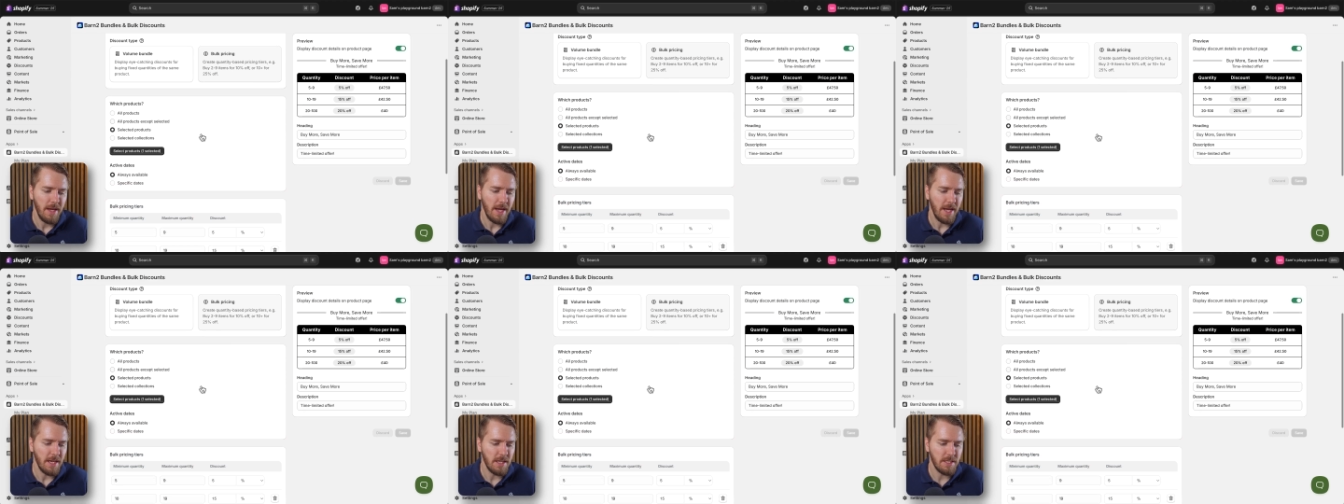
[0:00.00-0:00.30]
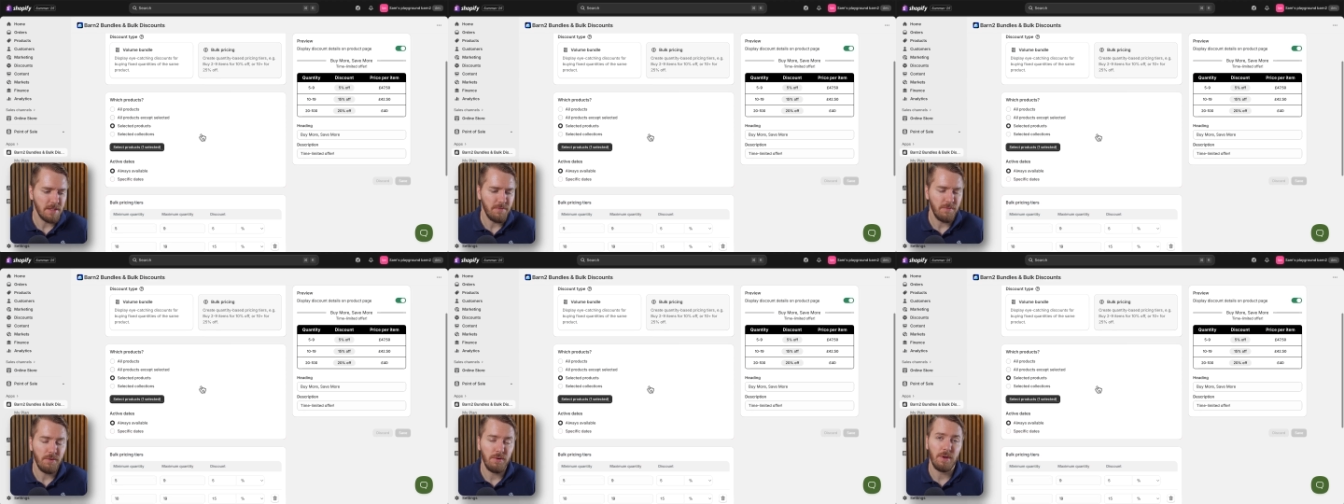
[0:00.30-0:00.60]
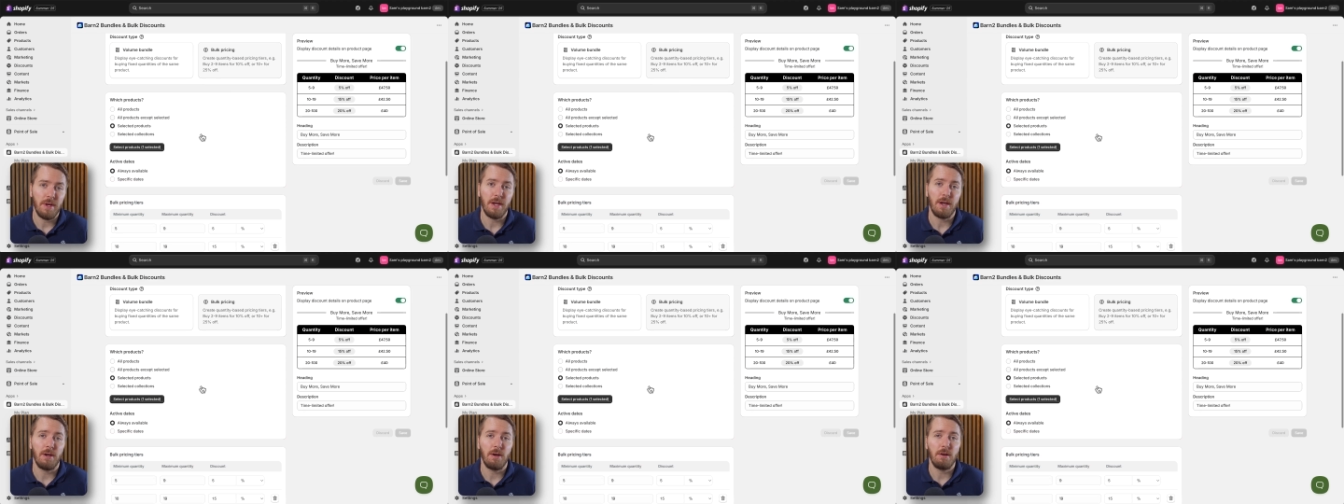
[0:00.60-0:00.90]
It's
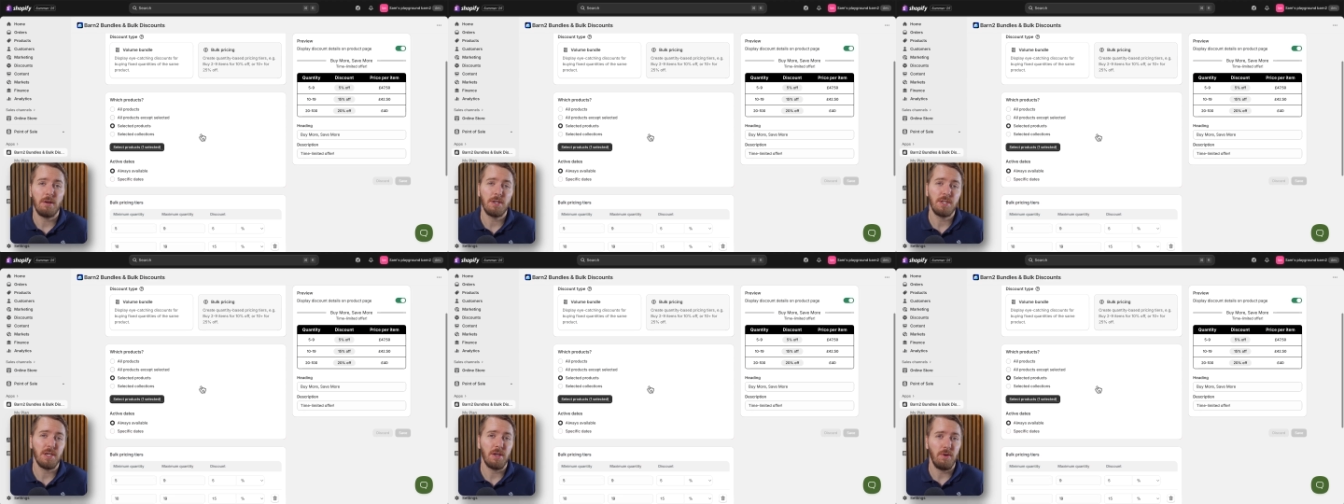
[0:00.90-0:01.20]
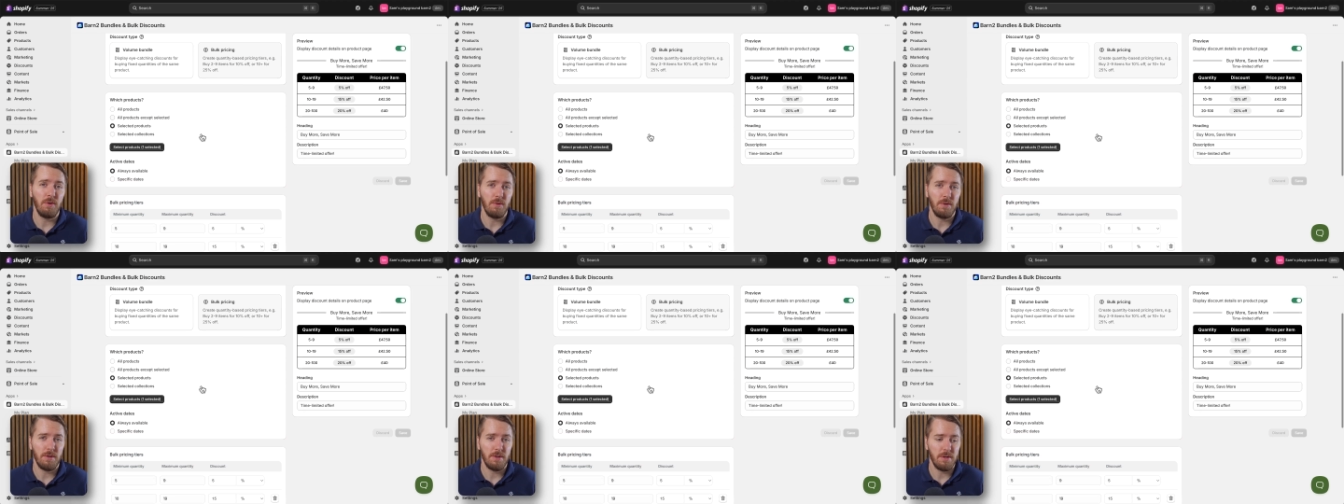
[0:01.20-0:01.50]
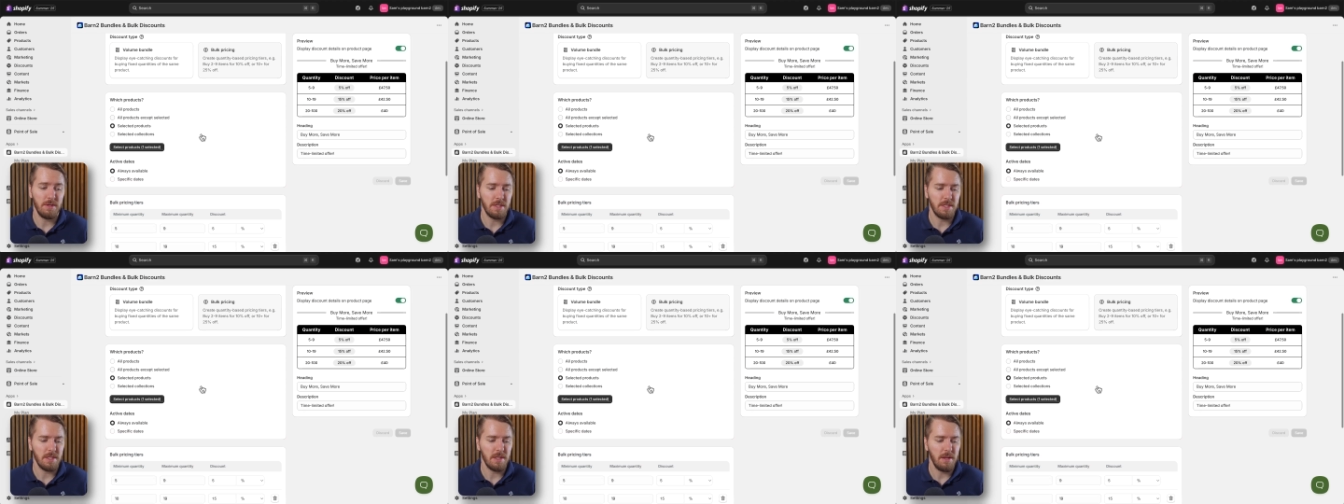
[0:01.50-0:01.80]
for encouraging
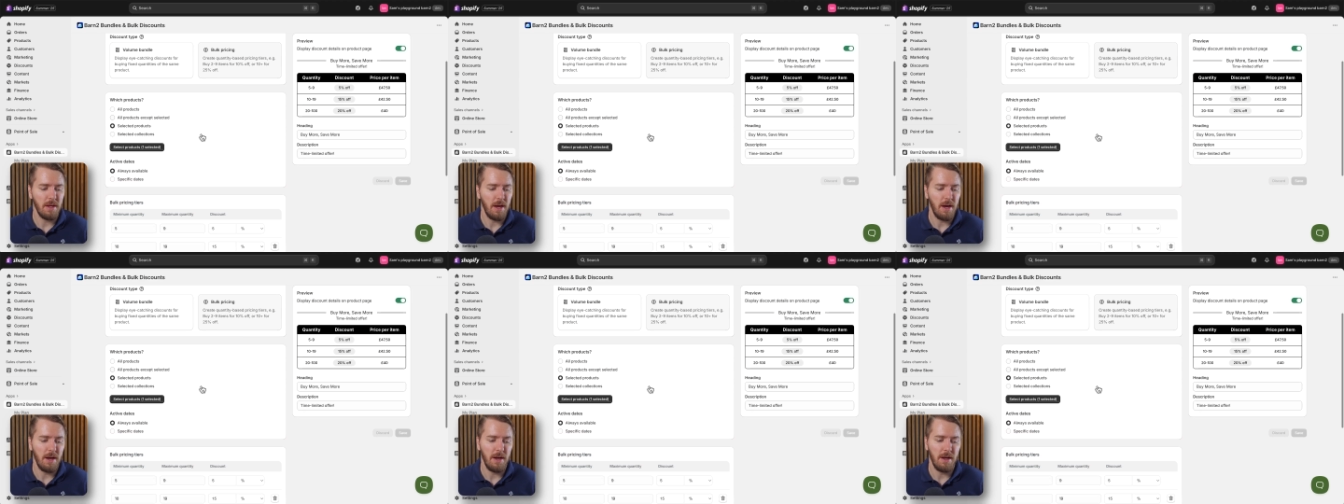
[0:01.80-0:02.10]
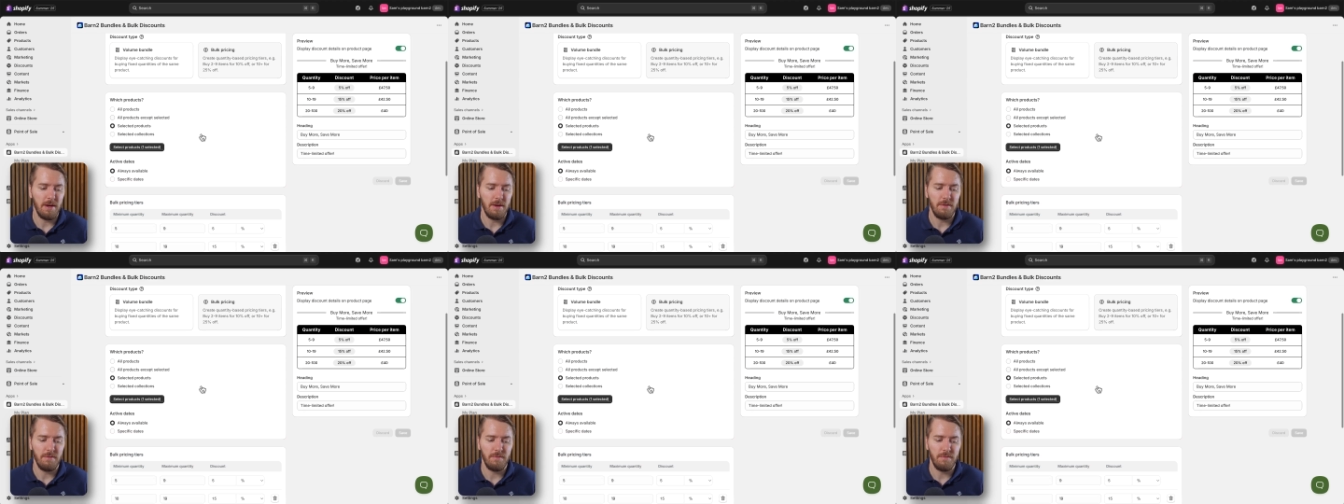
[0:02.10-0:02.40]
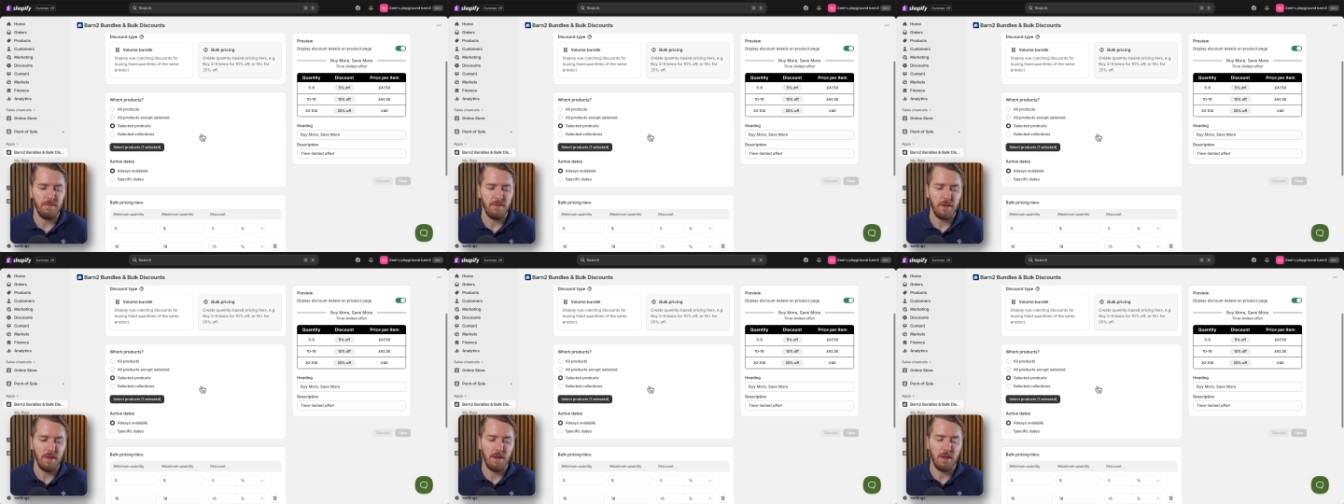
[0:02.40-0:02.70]
orders
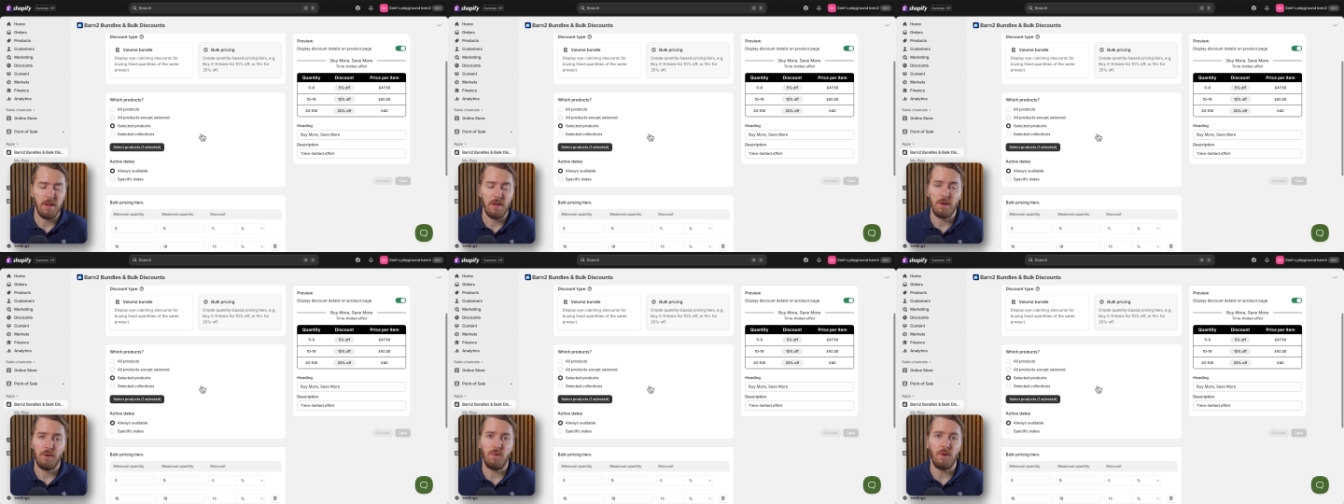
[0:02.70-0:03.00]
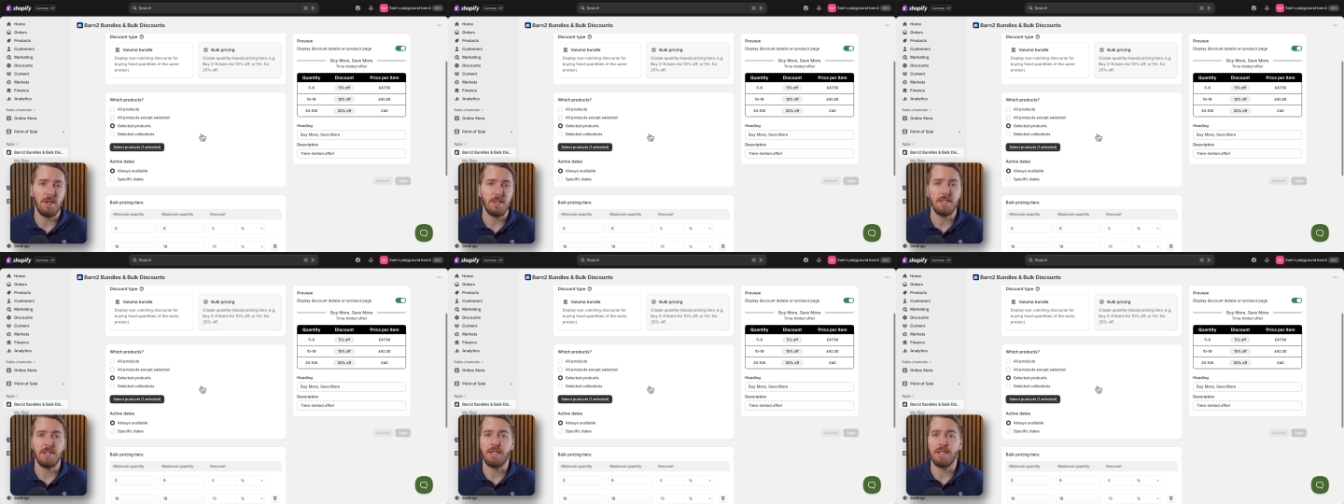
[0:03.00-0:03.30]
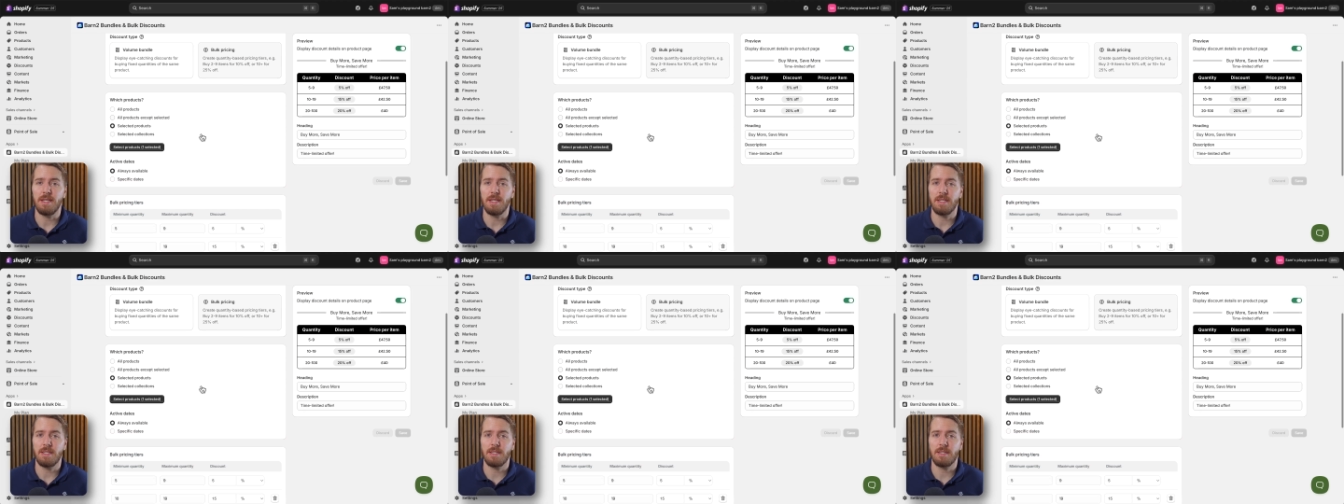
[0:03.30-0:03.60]
of
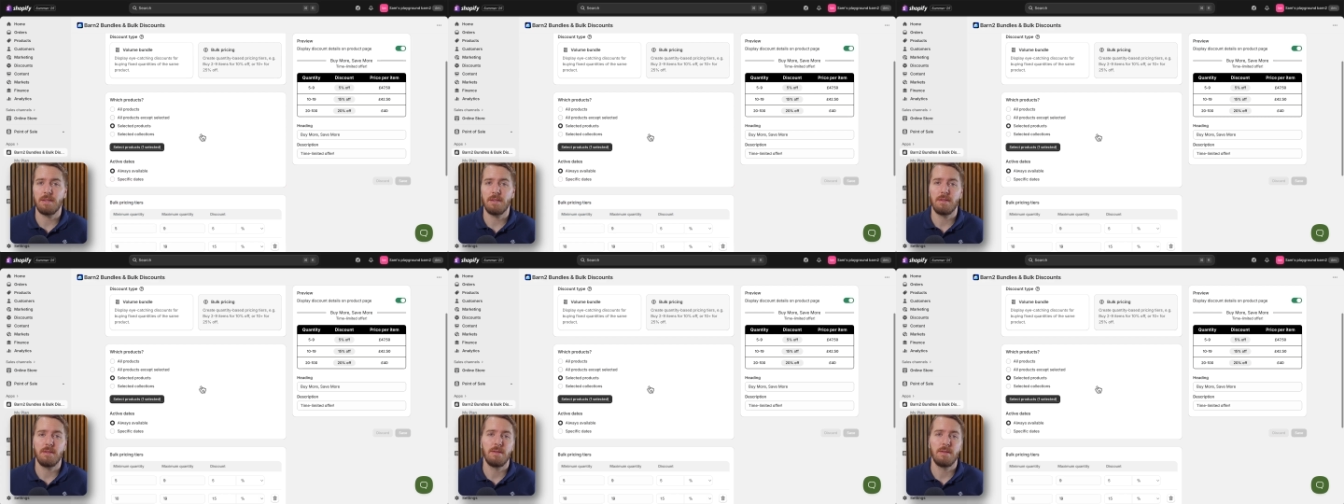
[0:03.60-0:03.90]
quantities